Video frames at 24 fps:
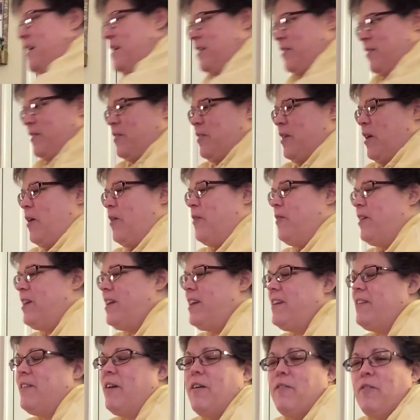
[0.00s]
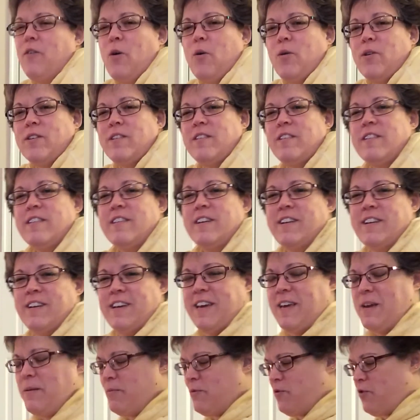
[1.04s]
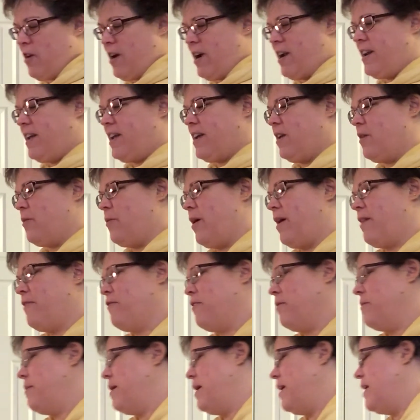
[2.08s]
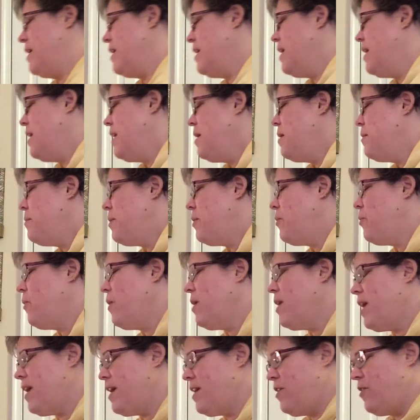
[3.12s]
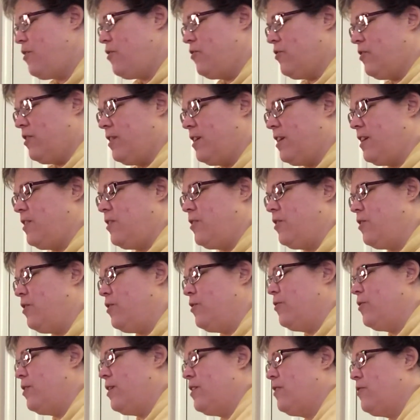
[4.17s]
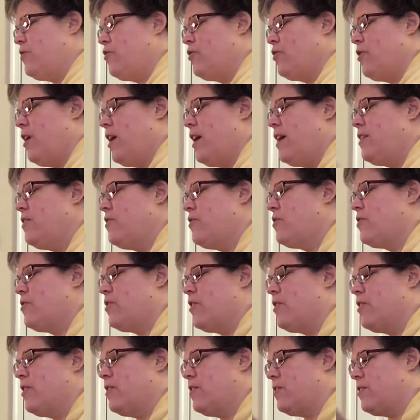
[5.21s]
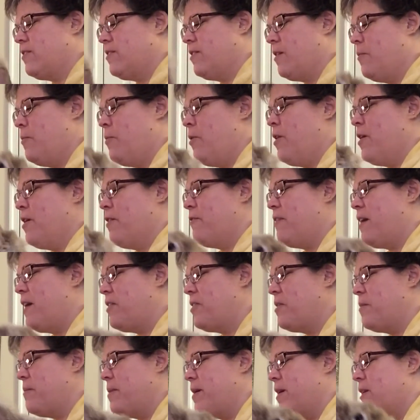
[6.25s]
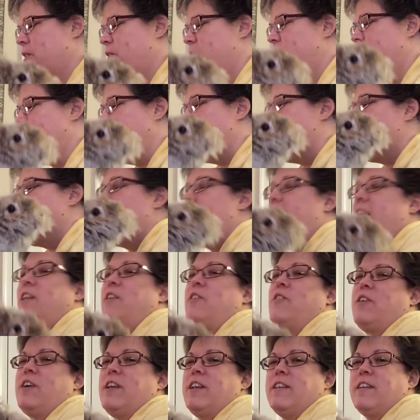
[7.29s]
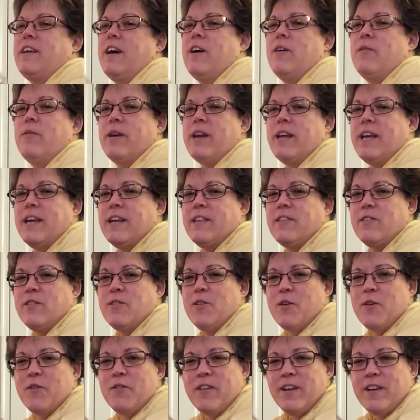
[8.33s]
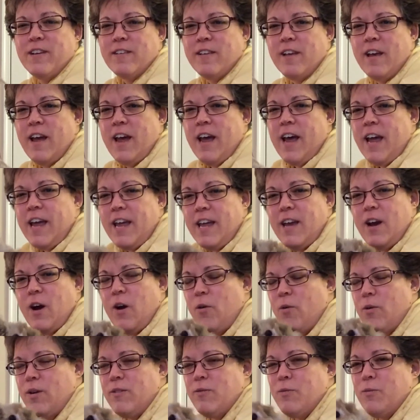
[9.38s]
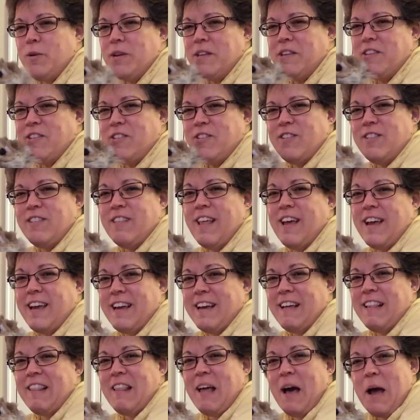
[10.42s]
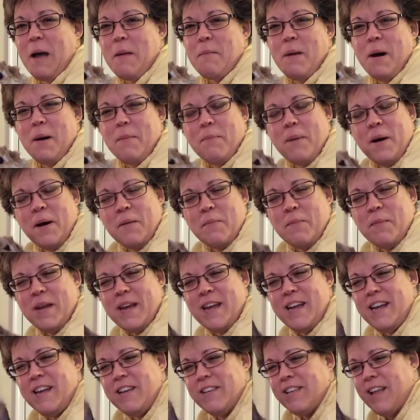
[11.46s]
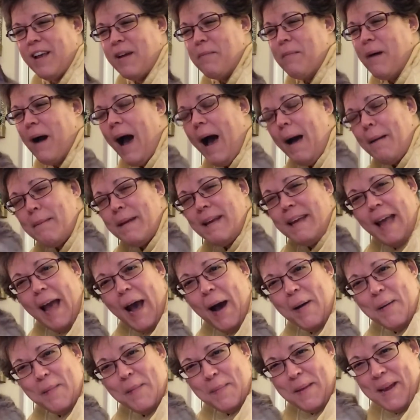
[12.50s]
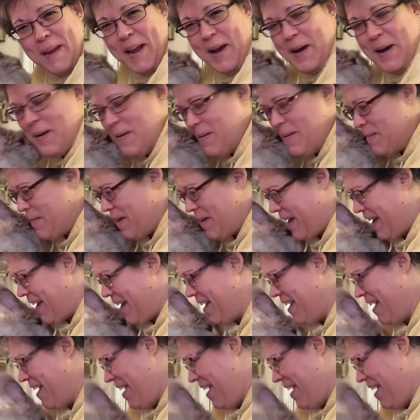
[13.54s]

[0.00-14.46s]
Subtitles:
So of course, he's going to keep trying to get away from me. But what I usually do is try to start somewhere around the middle. And you can tell when he gets nervous, he always wants to like climb up on me. He's like, "Mommy, help me, help me."